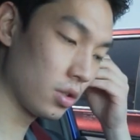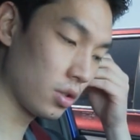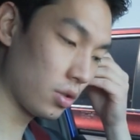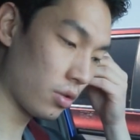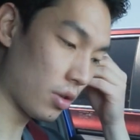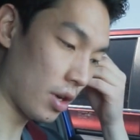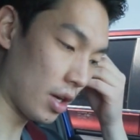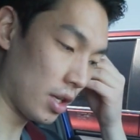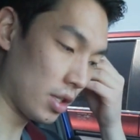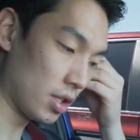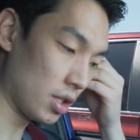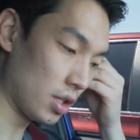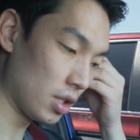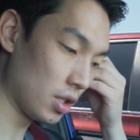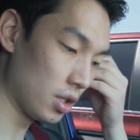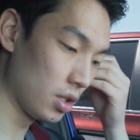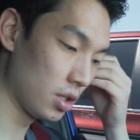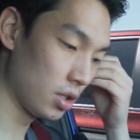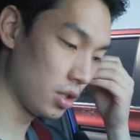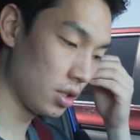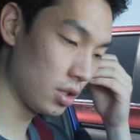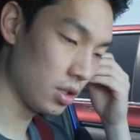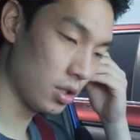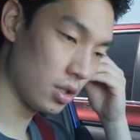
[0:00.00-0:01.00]
Crazy.
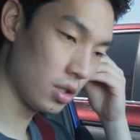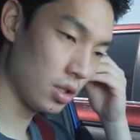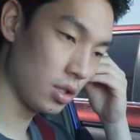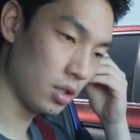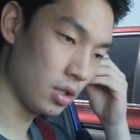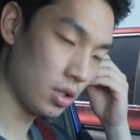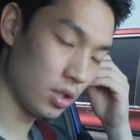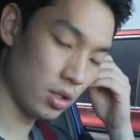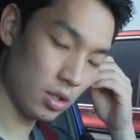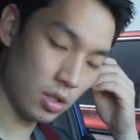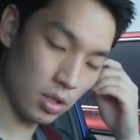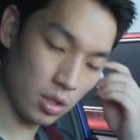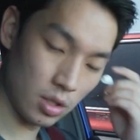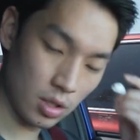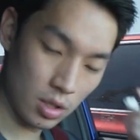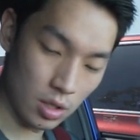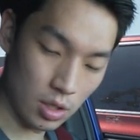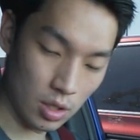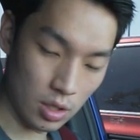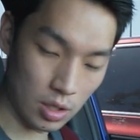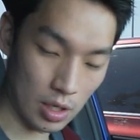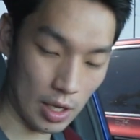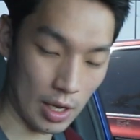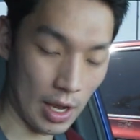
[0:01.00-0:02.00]

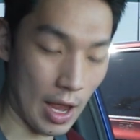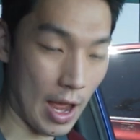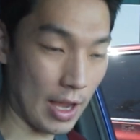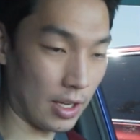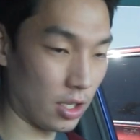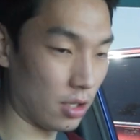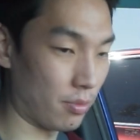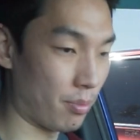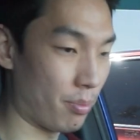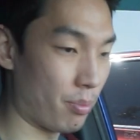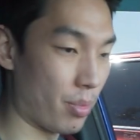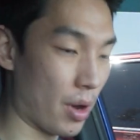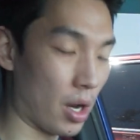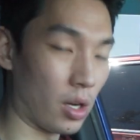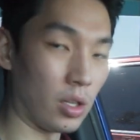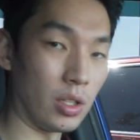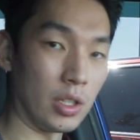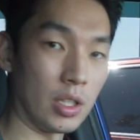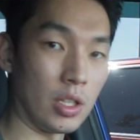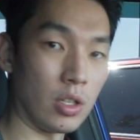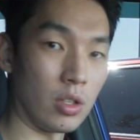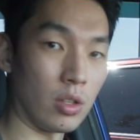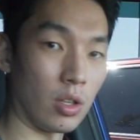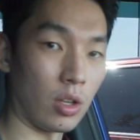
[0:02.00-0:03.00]
Like, I could
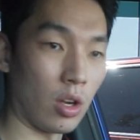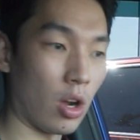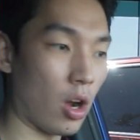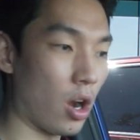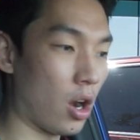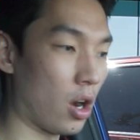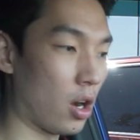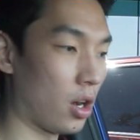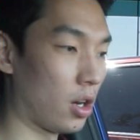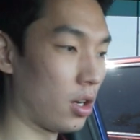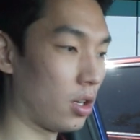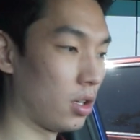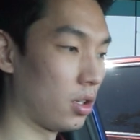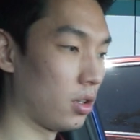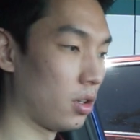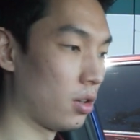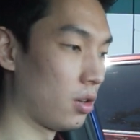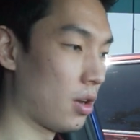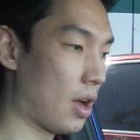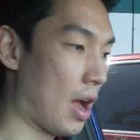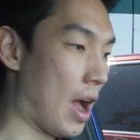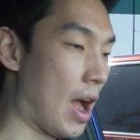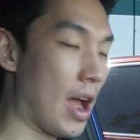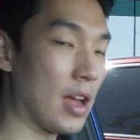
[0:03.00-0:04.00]
barely hear the car
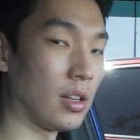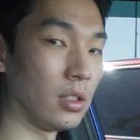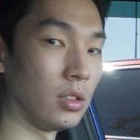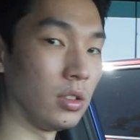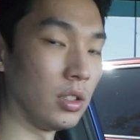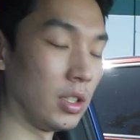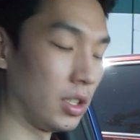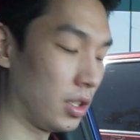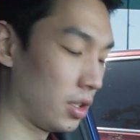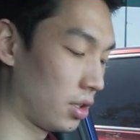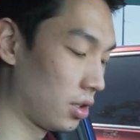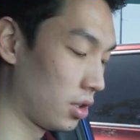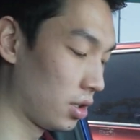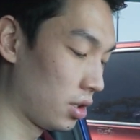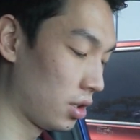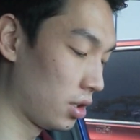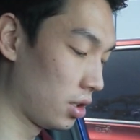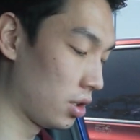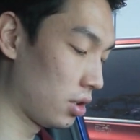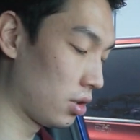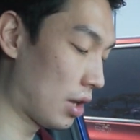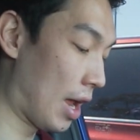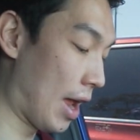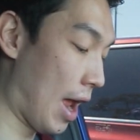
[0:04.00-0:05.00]
idling.
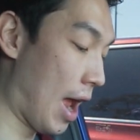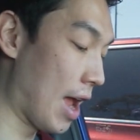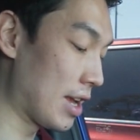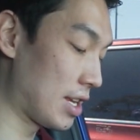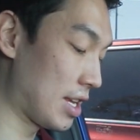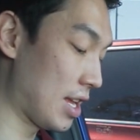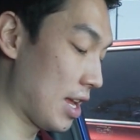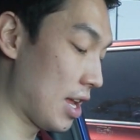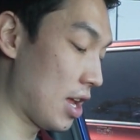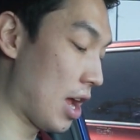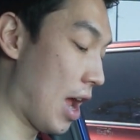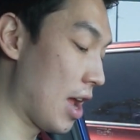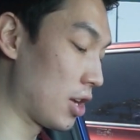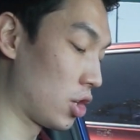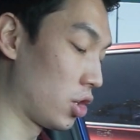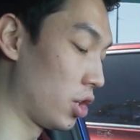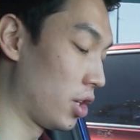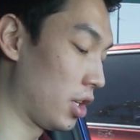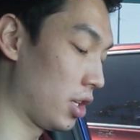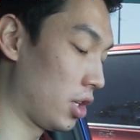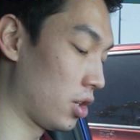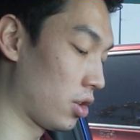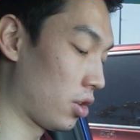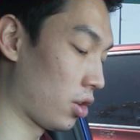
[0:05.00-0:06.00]
I
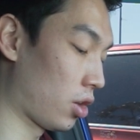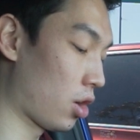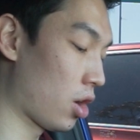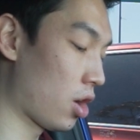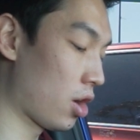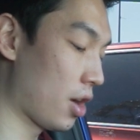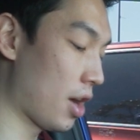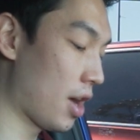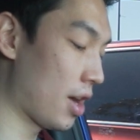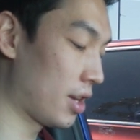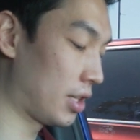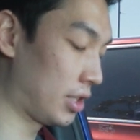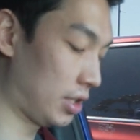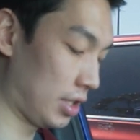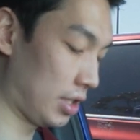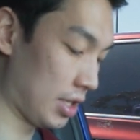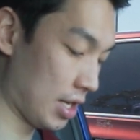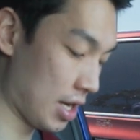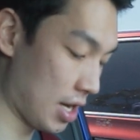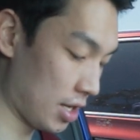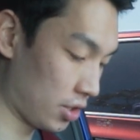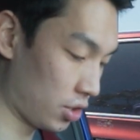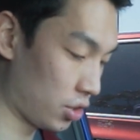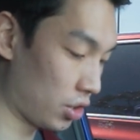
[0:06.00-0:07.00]
couldn't hear the car idling
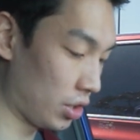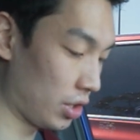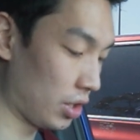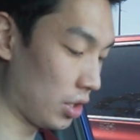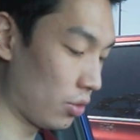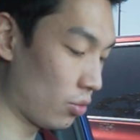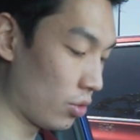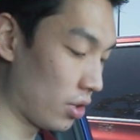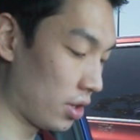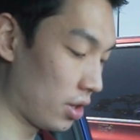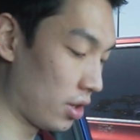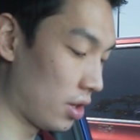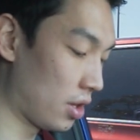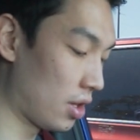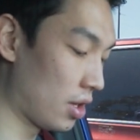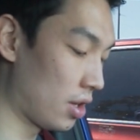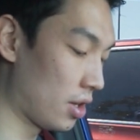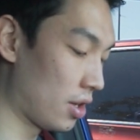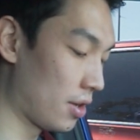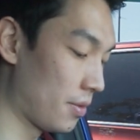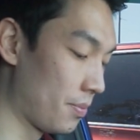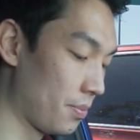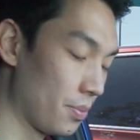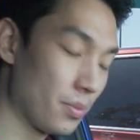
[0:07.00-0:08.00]
actually with
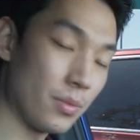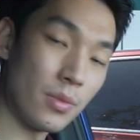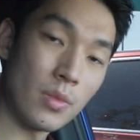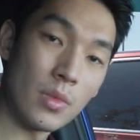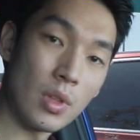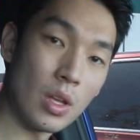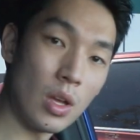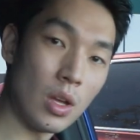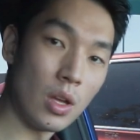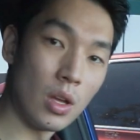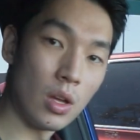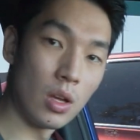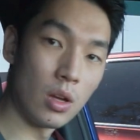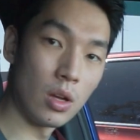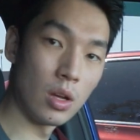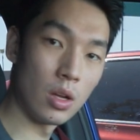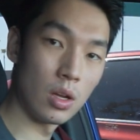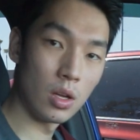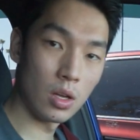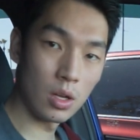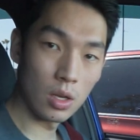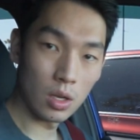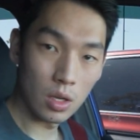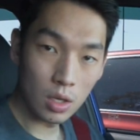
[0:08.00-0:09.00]
the
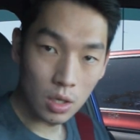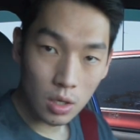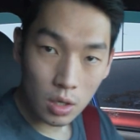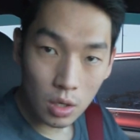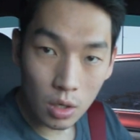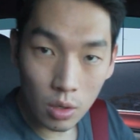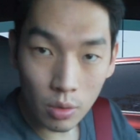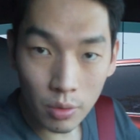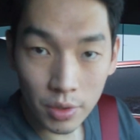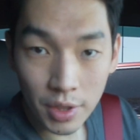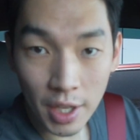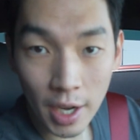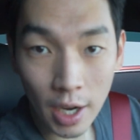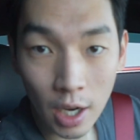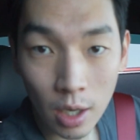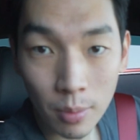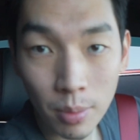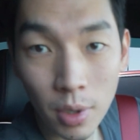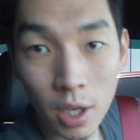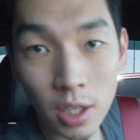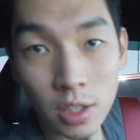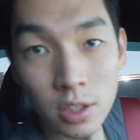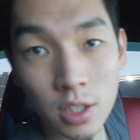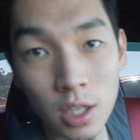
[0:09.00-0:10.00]
AirPods